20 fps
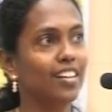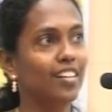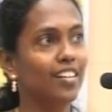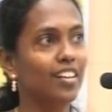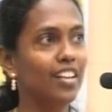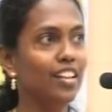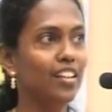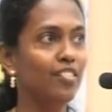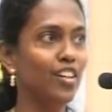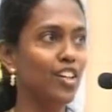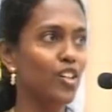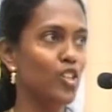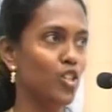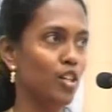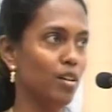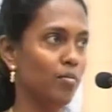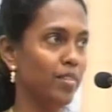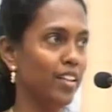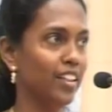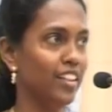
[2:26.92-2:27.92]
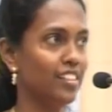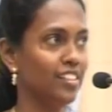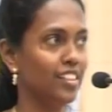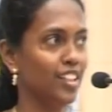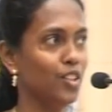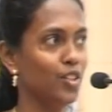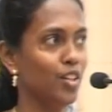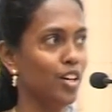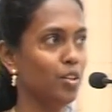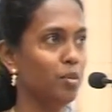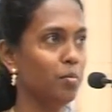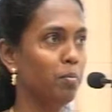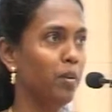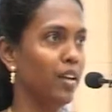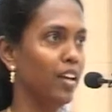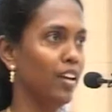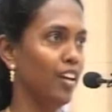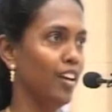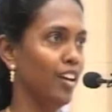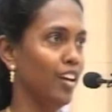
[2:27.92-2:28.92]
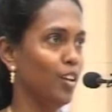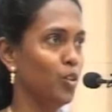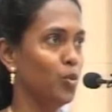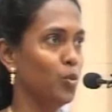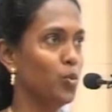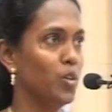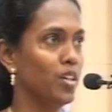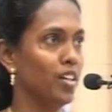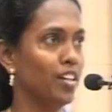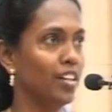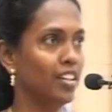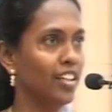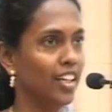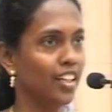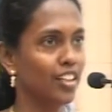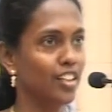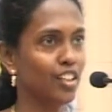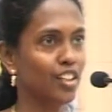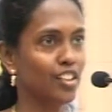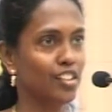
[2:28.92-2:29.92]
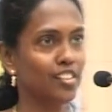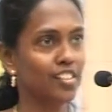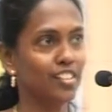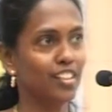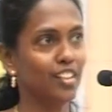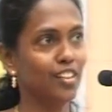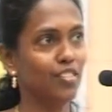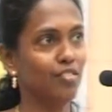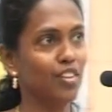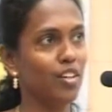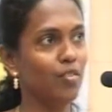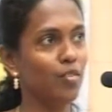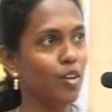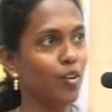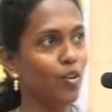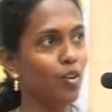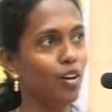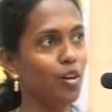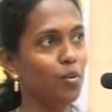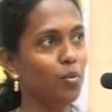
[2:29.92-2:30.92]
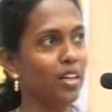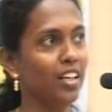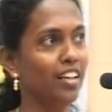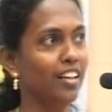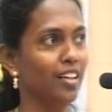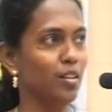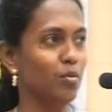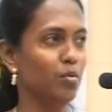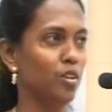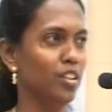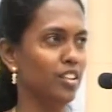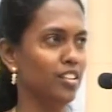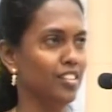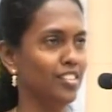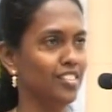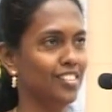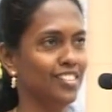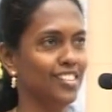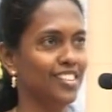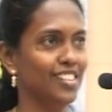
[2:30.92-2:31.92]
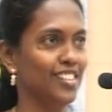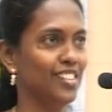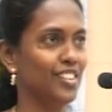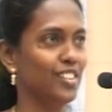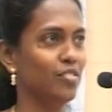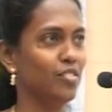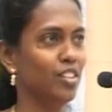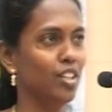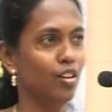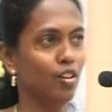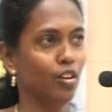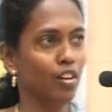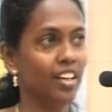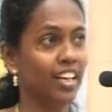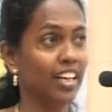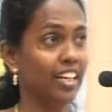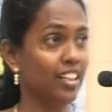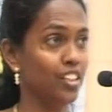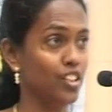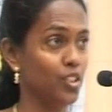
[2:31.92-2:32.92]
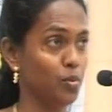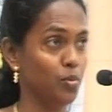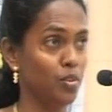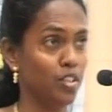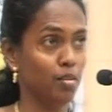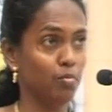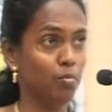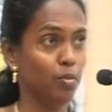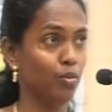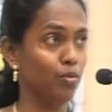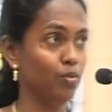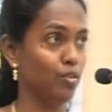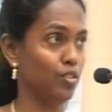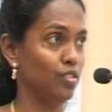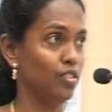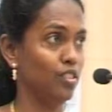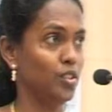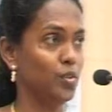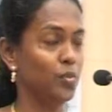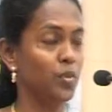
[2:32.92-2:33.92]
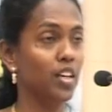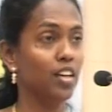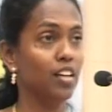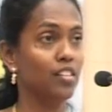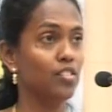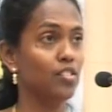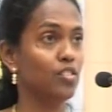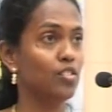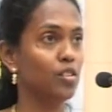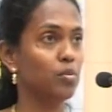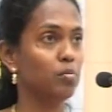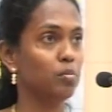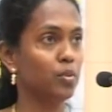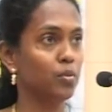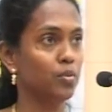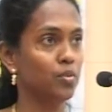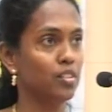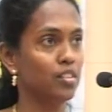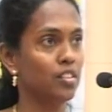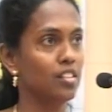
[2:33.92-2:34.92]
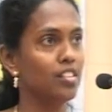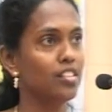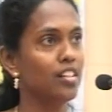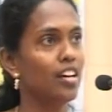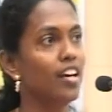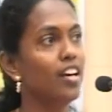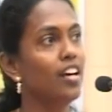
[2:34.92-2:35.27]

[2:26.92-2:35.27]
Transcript: In the workshop, when they said you have to do a technical skit, we were all wondering, what is this? We are all adults, we are professors, we are assistant professors.